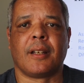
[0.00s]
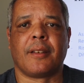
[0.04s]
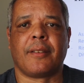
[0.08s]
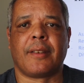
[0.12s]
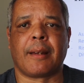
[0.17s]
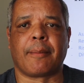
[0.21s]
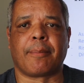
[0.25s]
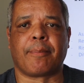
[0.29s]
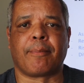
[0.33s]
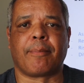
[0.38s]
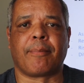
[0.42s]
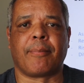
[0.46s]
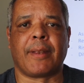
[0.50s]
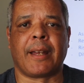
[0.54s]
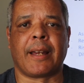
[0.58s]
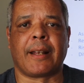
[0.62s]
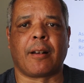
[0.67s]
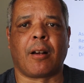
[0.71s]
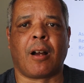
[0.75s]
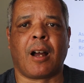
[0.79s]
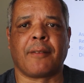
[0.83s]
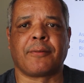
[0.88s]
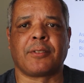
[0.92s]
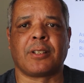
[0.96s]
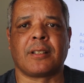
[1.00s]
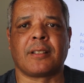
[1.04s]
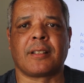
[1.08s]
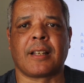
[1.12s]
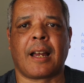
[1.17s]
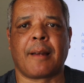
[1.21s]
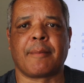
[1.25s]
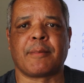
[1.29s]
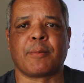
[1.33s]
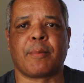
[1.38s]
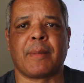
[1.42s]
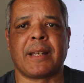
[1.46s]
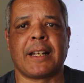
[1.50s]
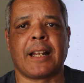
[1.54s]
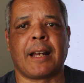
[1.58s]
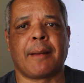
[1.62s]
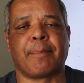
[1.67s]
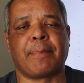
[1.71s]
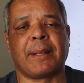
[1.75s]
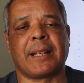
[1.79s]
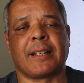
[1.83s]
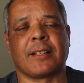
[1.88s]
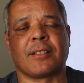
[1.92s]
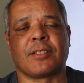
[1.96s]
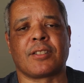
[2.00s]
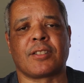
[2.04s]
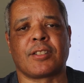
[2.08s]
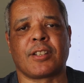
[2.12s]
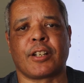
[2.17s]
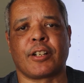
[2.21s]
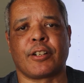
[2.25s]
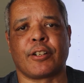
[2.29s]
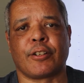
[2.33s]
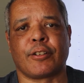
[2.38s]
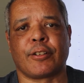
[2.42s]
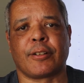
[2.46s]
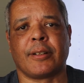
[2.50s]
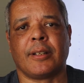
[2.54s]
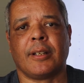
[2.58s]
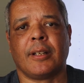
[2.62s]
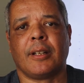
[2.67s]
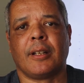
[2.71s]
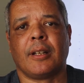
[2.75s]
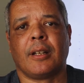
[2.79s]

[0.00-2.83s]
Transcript: that oftentimes may not be considered